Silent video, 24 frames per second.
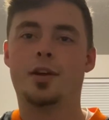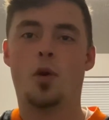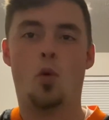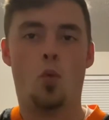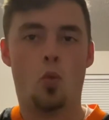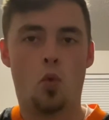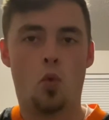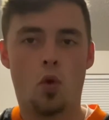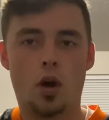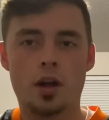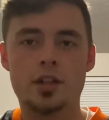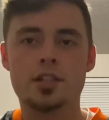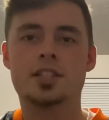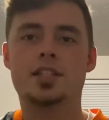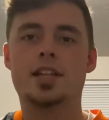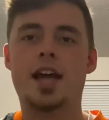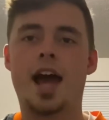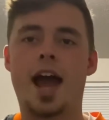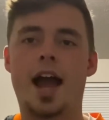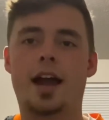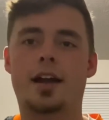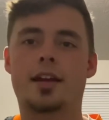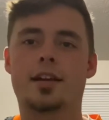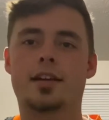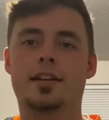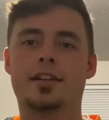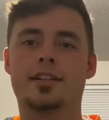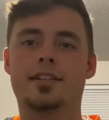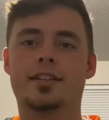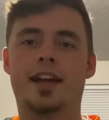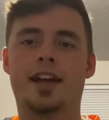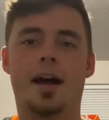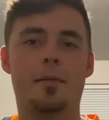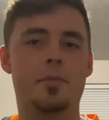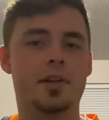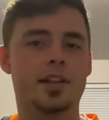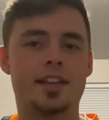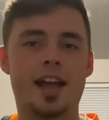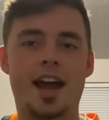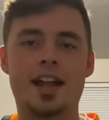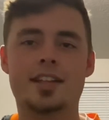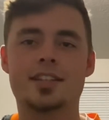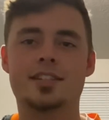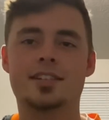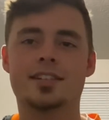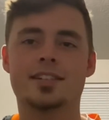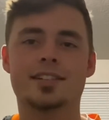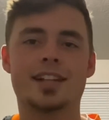1 sack. I mean,
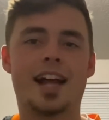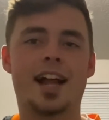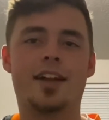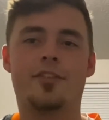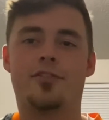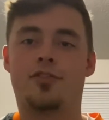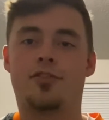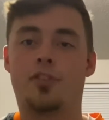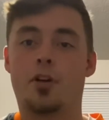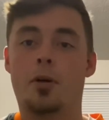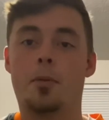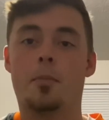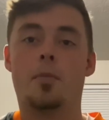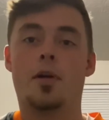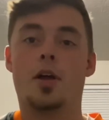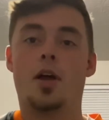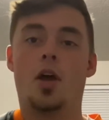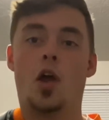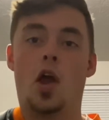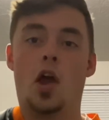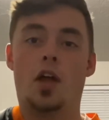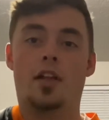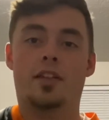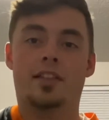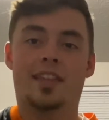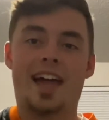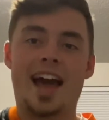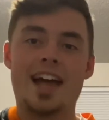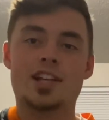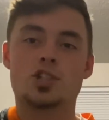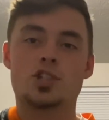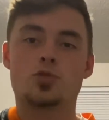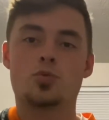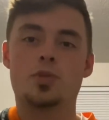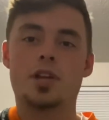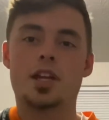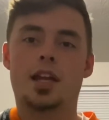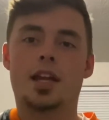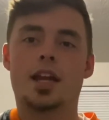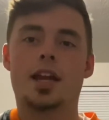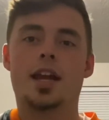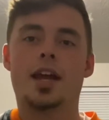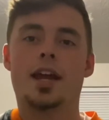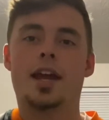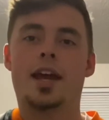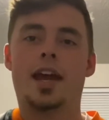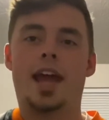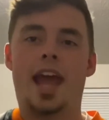that from last week,
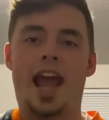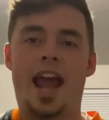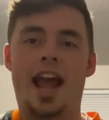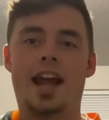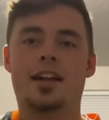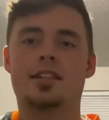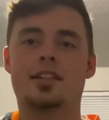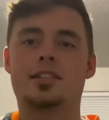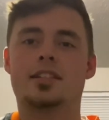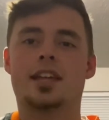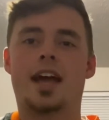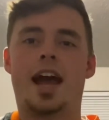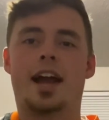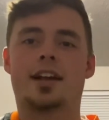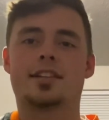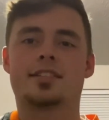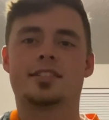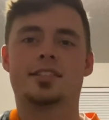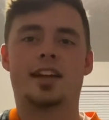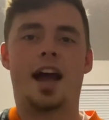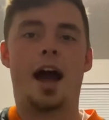8 sacks.